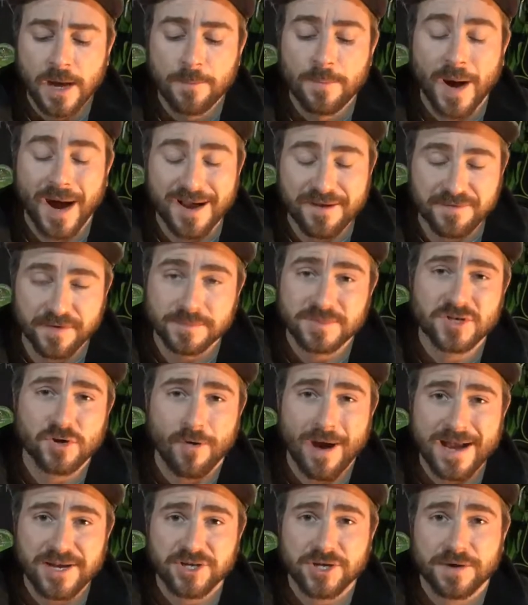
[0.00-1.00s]
But if I'm
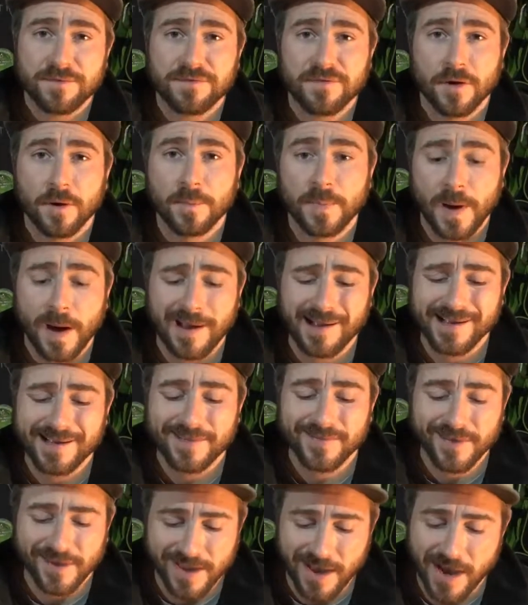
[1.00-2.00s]
scratching for a bite,
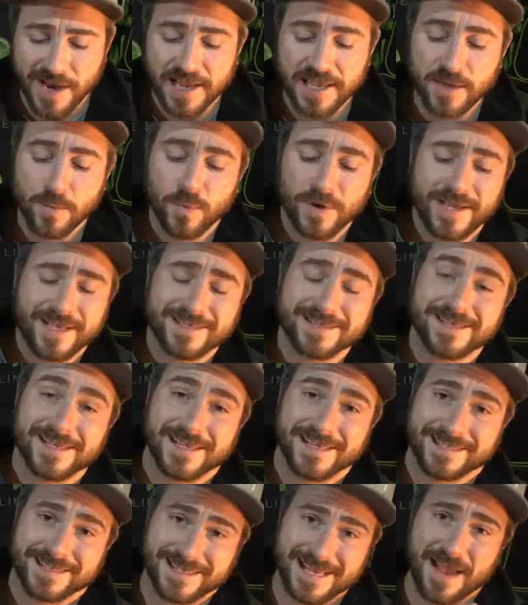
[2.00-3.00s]
the Gunki Whiz
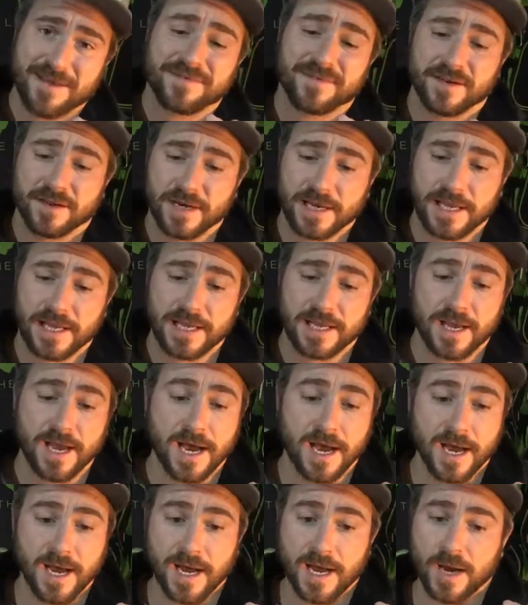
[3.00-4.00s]
is definitely
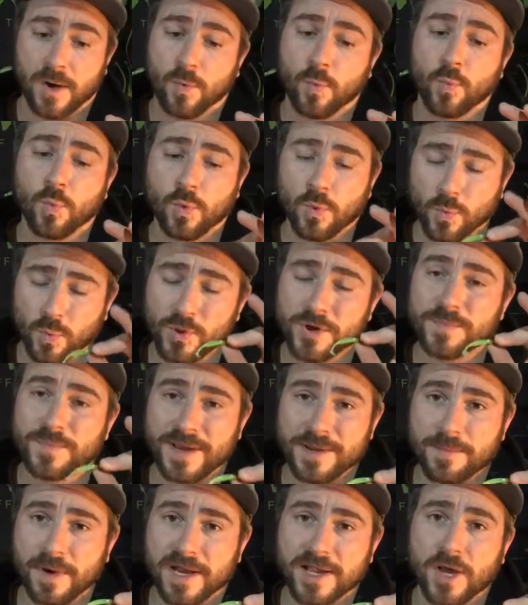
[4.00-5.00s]
would
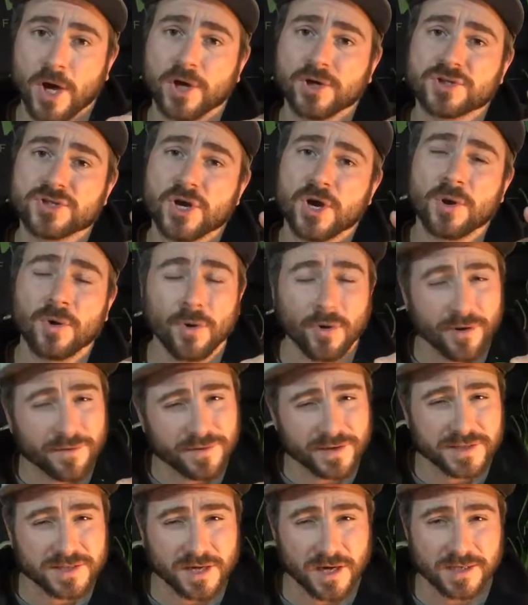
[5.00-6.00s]
be my go-to, or if
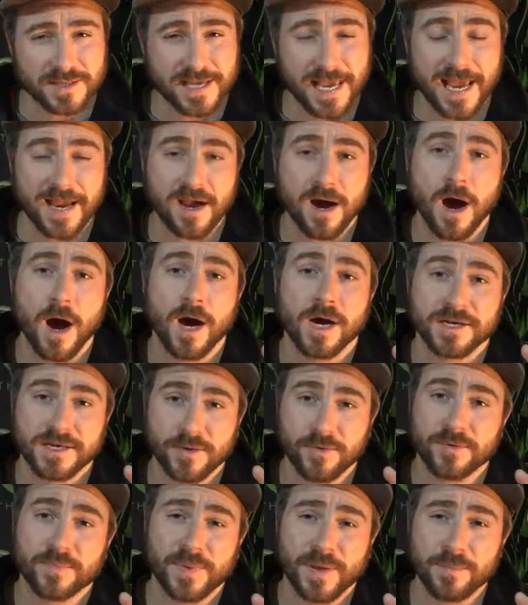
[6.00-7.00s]
it starts getting hard,
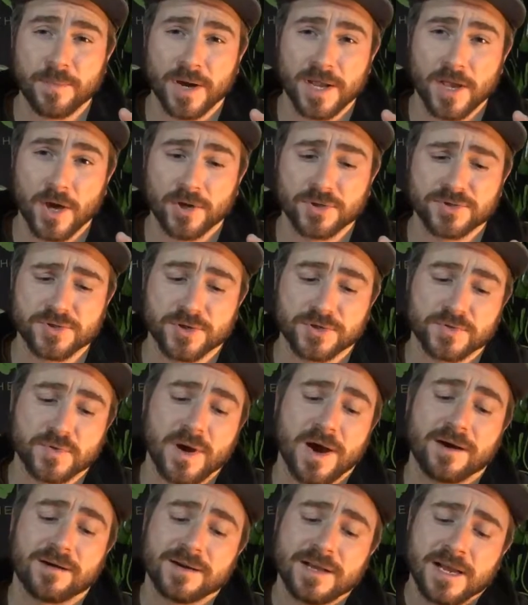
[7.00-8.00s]
it would be my go-to as
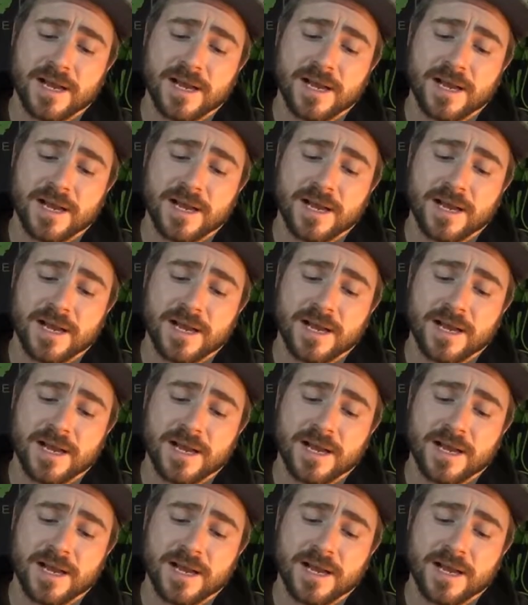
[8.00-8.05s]
well.